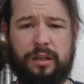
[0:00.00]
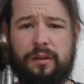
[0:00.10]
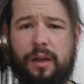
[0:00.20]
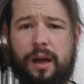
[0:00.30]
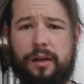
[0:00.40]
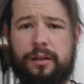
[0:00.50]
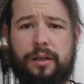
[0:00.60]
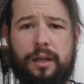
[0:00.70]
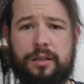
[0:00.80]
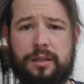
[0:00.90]
yeah,
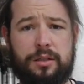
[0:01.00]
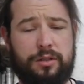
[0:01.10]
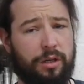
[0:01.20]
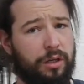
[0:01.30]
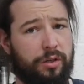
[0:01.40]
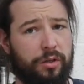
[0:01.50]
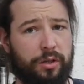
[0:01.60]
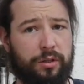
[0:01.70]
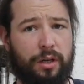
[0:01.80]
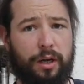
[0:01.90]
it's going to look
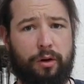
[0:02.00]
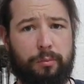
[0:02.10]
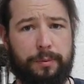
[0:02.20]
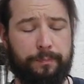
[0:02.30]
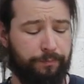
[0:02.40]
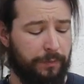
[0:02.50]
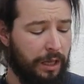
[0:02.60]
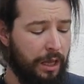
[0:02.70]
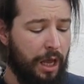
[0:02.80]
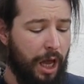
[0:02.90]
good, I hope.
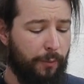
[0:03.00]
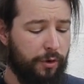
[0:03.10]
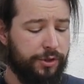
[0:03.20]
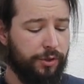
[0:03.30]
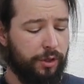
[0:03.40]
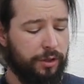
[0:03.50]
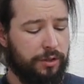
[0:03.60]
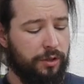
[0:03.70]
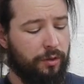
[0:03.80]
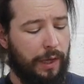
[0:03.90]
I'm also going to
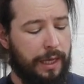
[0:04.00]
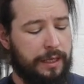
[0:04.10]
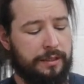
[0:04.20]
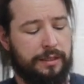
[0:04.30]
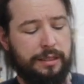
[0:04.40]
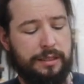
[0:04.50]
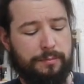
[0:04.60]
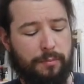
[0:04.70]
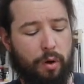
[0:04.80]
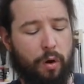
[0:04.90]
do a
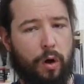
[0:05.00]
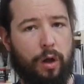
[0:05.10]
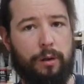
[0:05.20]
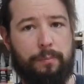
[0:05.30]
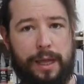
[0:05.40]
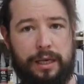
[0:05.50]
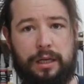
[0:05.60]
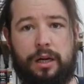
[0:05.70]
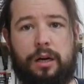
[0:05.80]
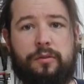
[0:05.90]
small belly
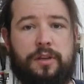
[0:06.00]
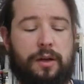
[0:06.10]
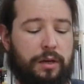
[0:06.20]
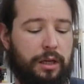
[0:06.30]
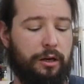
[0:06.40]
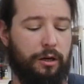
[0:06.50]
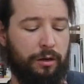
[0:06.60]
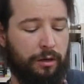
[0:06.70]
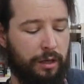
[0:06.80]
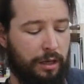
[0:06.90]
carve down here.
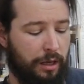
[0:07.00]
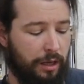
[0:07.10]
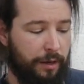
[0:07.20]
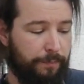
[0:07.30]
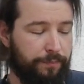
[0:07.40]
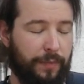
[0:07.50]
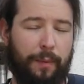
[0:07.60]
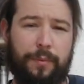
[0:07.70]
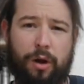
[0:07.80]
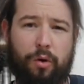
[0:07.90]

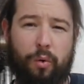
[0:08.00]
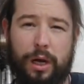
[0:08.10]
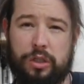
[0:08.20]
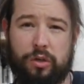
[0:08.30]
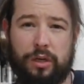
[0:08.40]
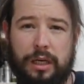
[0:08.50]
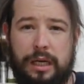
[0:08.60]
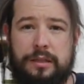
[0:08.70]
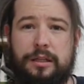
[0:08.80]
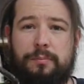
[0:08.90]
Not quite sure it
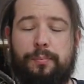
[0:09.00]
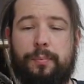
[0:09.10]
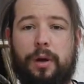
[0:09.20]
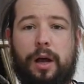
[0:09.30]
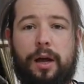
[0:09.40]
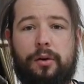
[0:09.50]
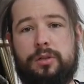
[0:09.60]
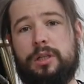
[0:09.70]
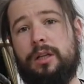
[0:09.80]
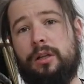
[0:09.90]
needs it, but I
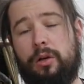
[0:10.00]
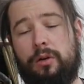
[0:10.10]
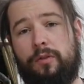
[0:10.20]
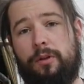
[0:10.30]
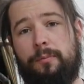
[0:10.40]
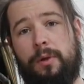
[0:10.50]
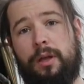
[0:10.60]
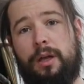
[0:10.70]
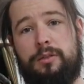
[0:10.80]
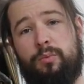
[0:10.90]
always like the look of them
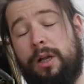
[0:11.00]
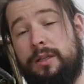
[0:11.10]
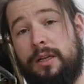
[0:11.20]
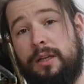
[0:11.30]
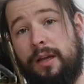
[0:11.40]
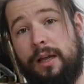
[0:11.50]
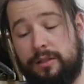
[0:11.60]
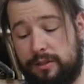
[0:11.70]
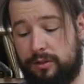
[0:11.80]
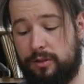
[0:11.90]
as well as anything
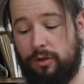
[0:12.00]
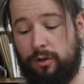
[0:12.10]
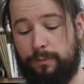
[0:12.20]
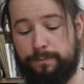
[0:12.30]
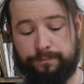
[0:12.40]
else. So